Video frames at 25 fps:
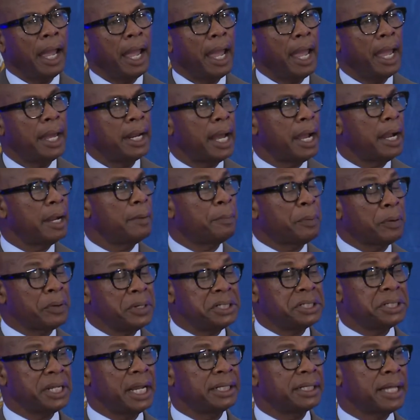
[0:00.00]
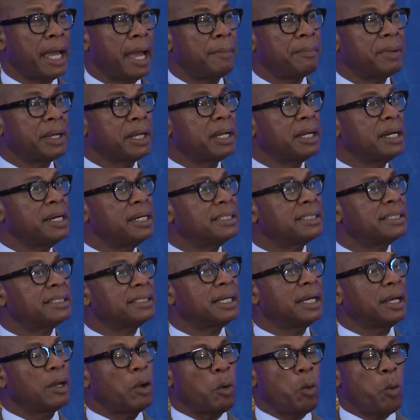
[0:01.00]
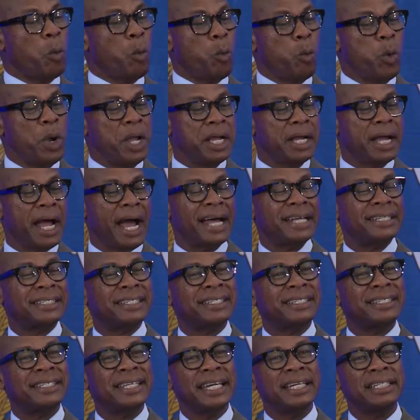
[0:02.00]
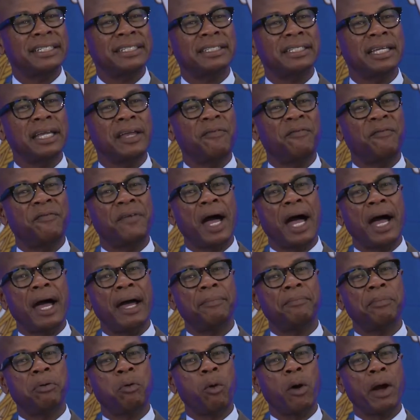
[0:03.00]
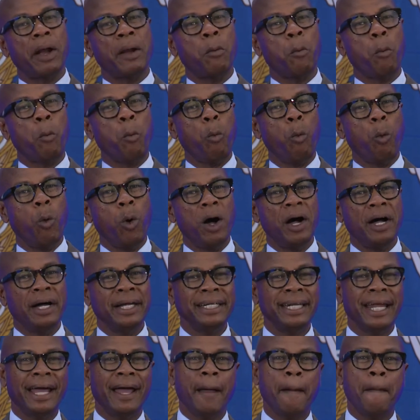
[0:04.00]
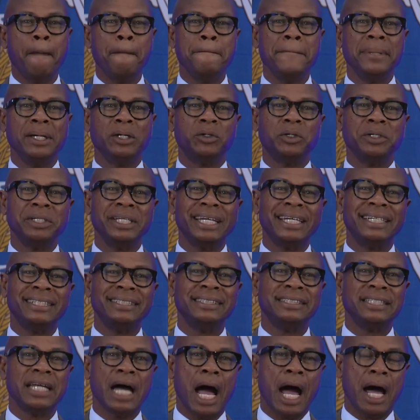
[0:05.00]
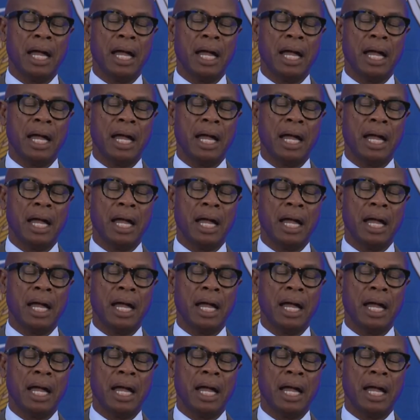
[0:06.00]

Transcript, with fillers: And I appreciate that because we got $65.1 million